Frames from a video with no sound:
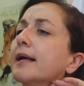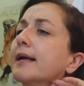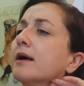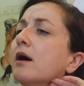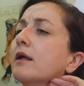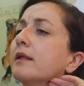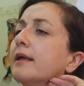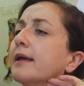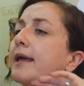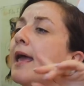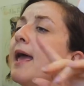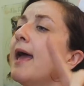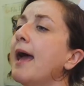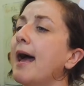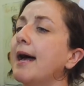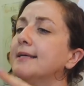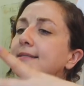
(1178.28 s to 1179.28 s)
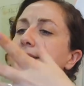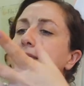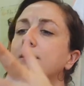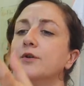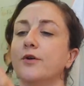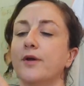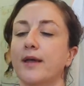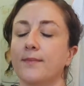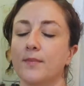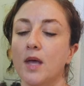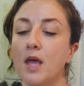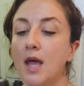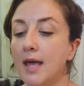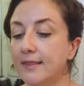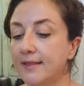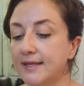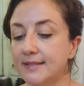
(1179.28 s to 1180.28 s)
Glycolic Acid Cream.
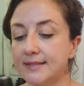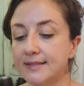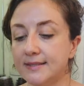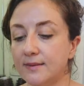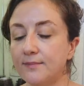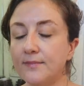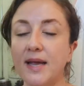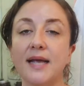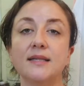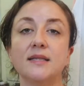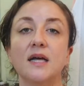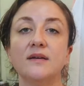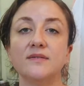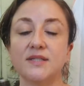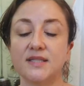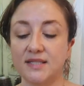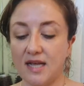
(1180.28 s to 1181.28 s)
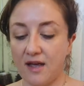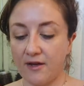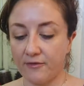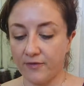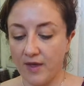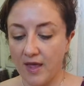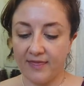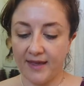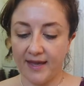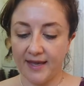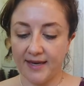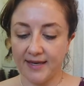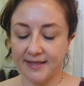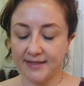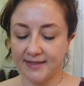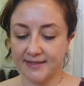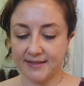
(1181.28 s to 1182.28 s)
This Maelove stuff, it
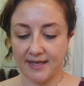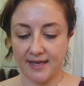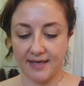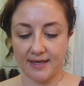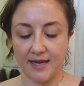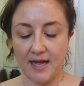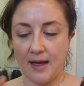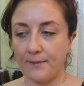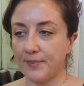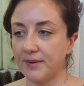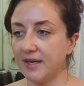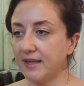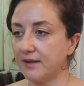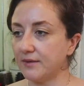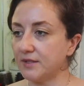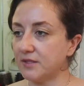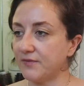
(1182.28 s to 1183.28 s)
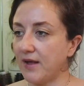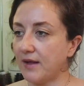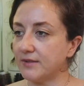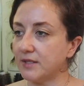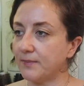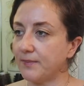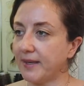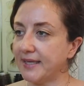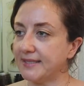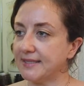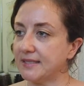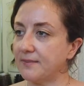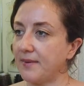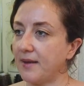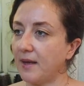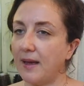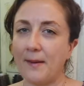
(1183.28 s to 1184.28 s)
is a company that was founded by
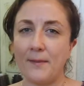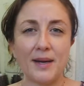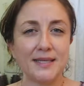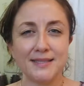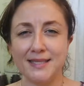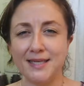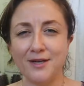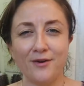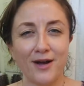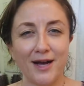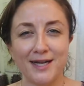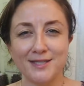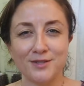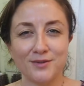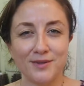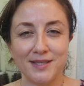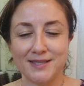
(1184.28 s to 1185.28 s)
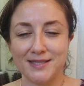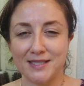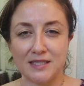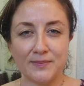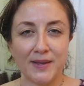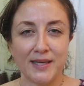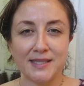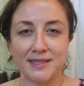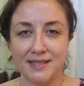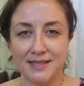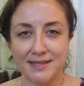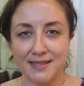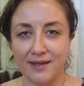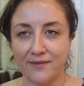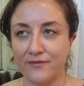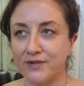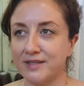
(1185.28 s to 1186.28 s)
some MIT graduates. It's based in
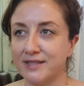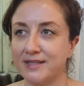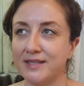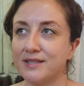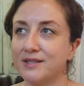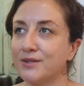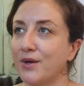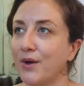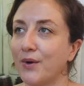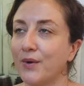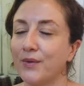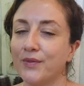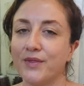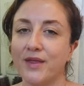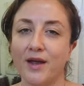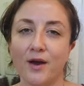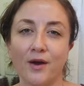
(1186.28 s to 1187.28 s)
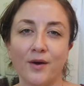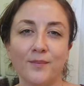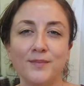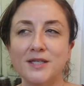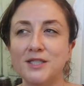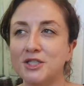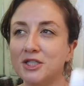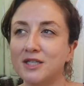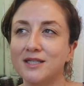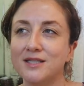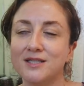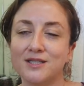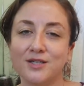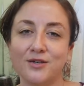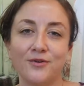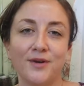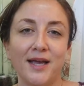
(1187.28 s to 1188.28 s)
San Francisco. Their mission is
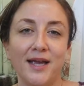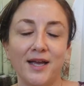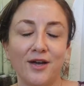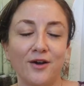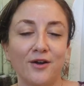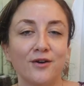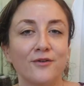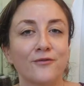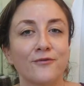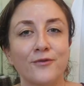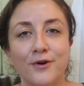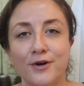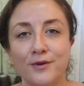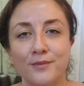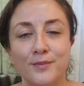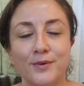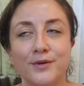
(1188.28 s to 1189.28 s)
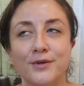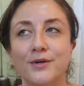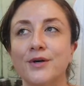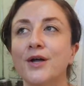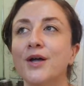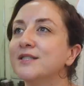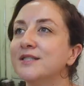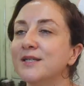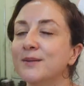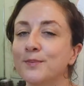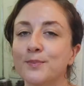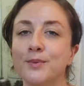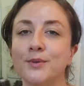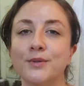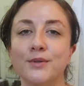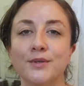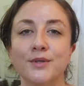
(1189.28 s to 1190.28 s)
to create an affordable,
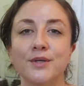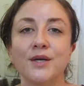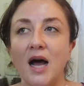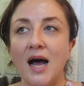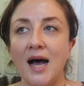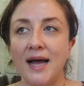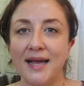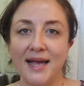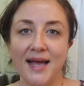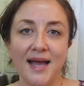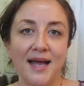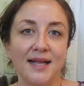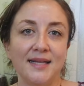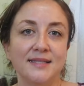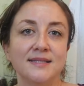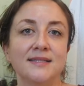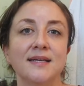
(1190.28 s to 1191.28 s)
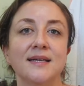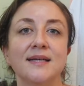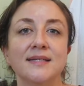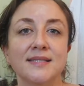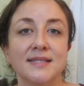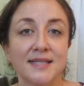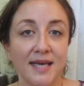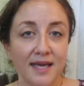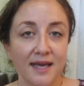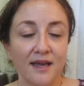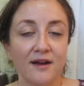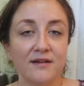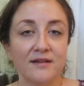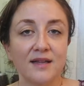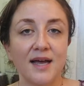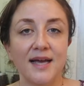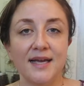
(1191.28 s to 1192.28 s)
simple, high-end
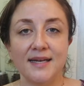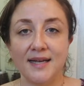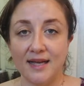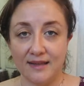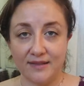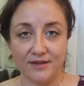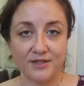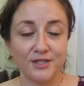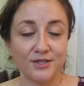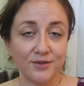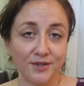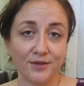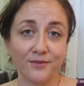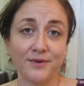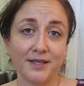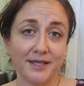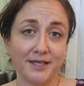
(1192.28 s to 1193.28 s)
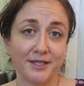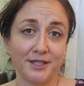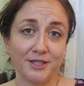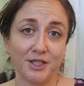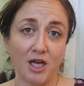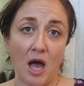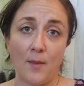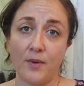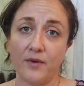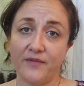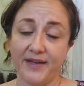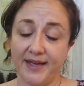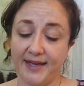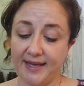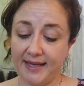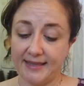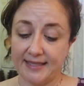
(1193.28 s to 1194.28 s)
skincare line and they're doing a really good job of
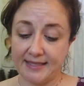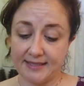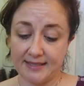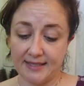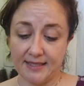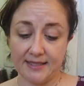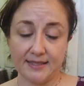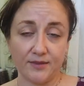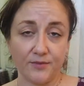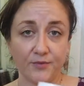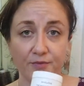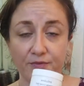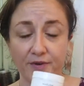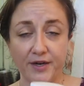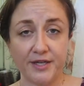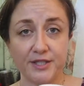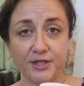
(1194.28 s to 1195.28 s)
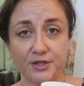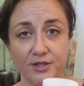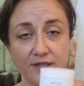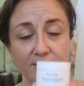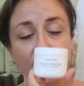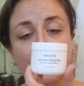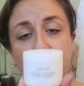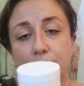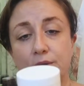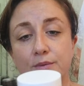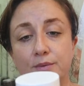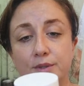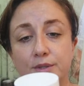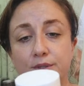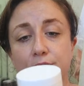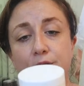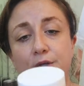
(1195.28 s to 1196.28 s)
it. This is a very
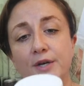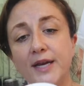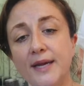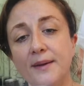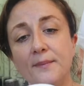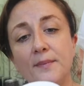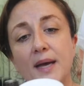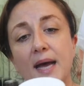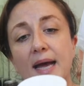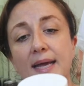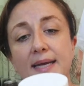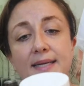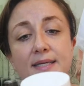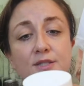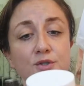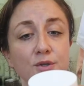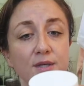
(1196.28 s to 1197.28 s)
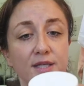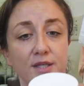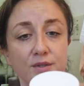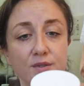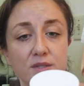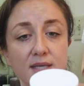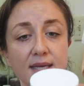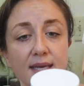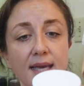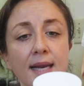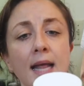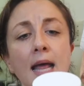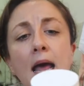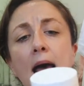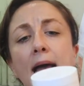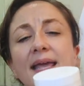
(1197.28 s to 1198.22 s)
straightforward cream. I enjoyed using it.